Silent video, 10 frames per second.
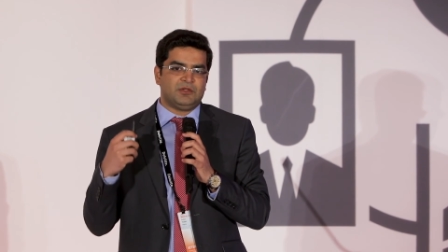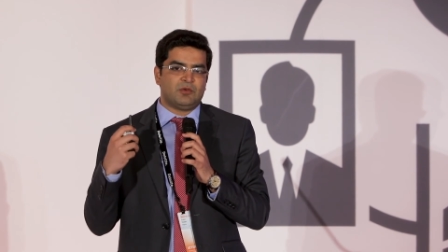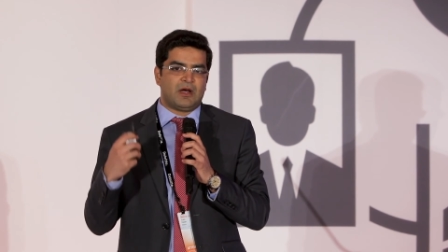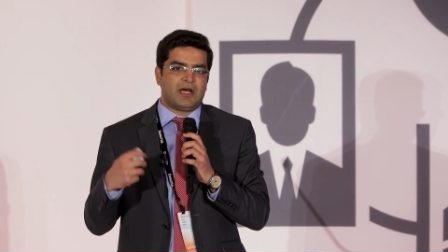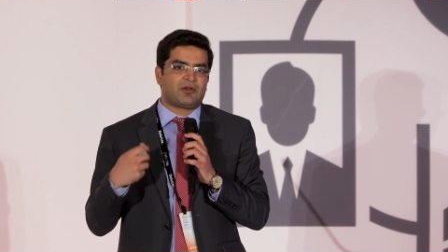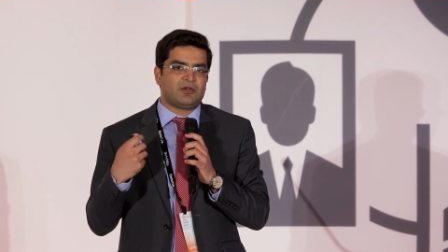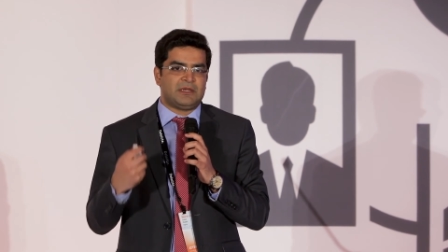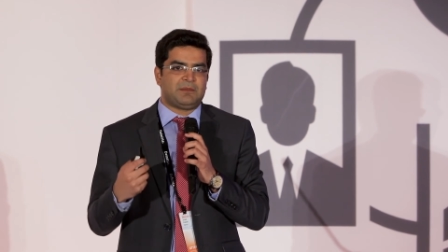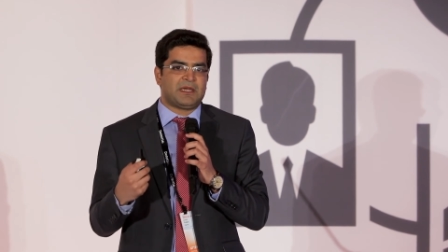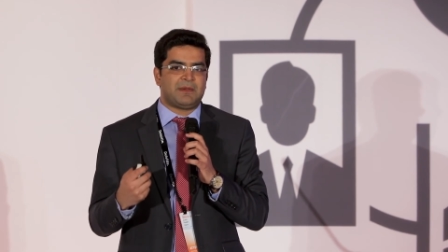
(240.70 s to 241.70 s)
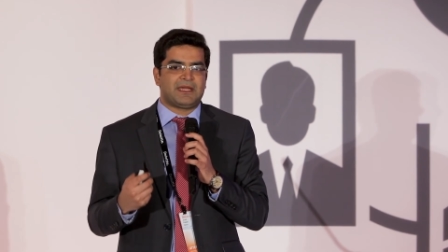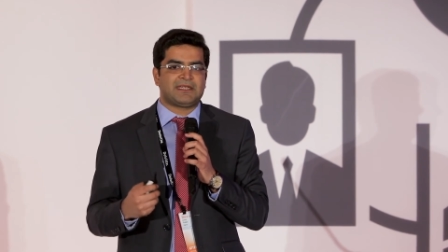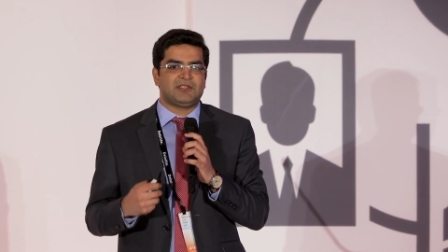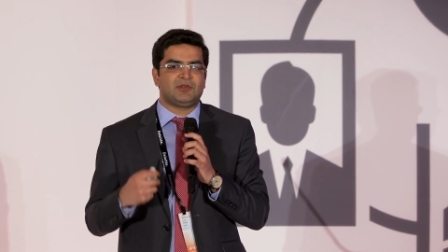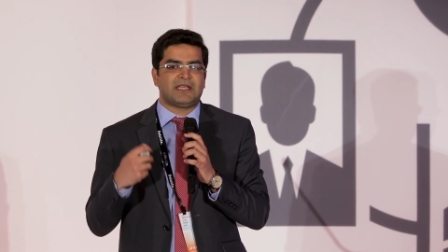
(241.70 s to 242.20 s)
you are on API
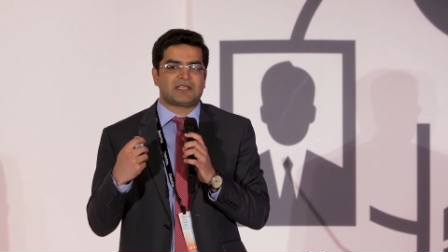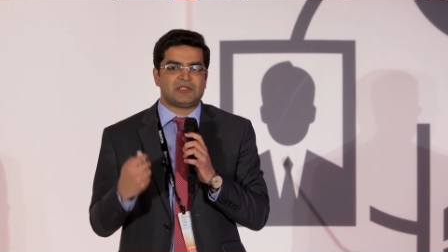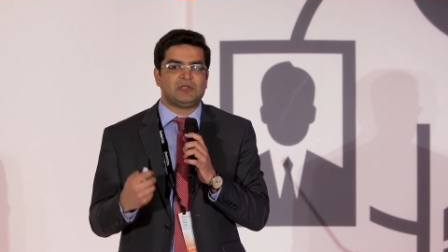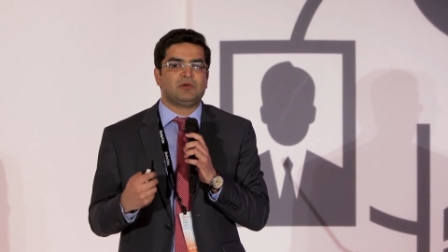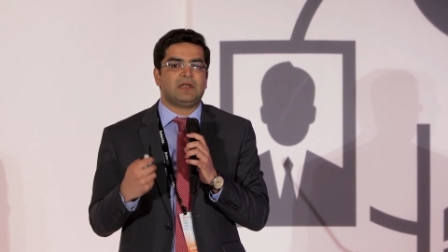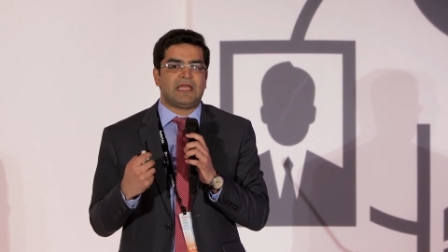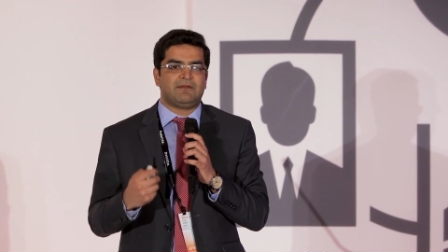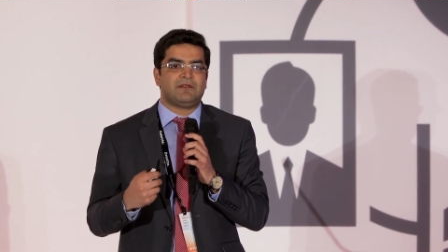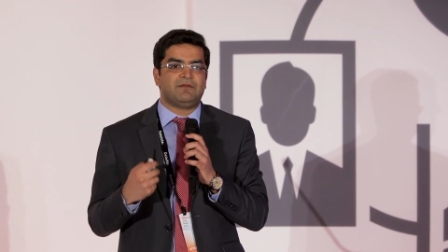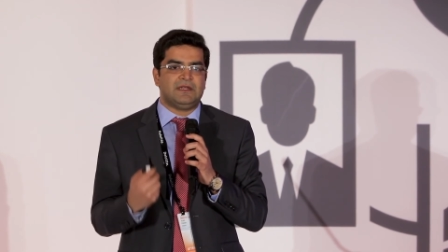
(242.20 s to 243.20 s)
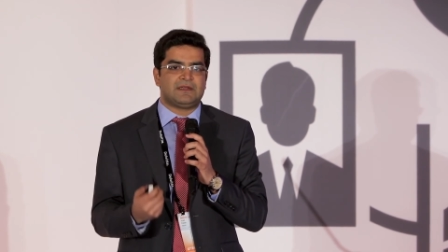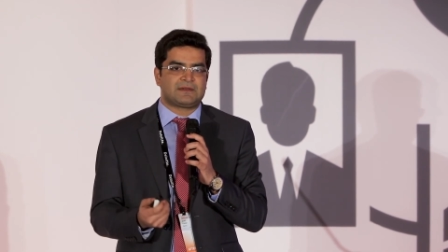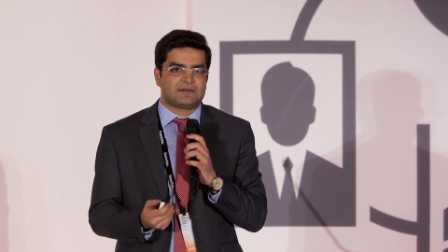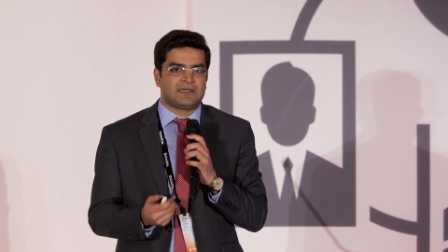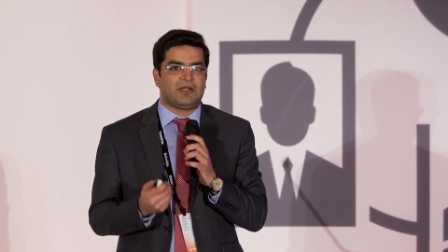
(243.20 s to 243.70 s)
banking, you can actually go live in
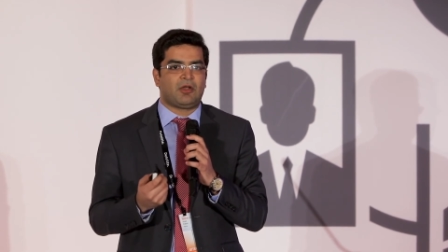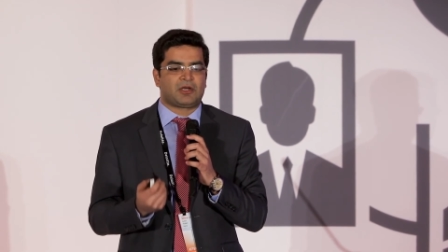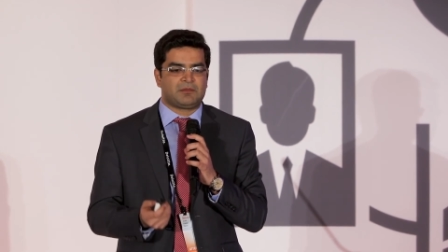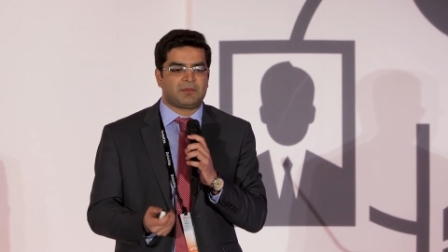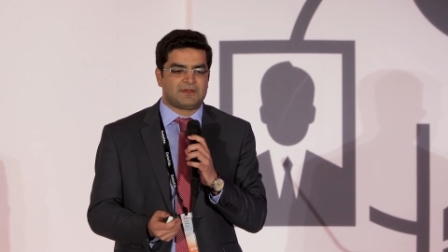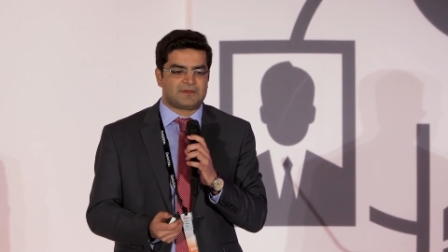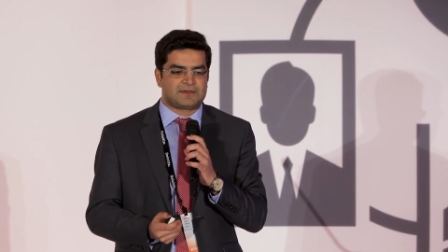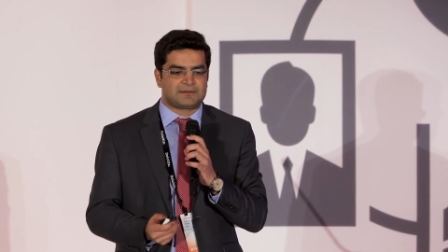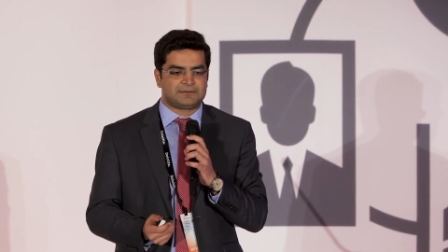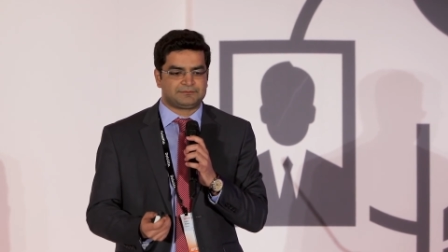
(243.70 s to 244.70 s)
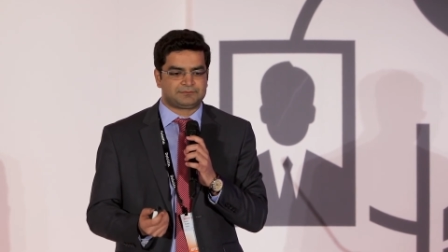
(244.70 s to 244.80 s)
weeks and not in months.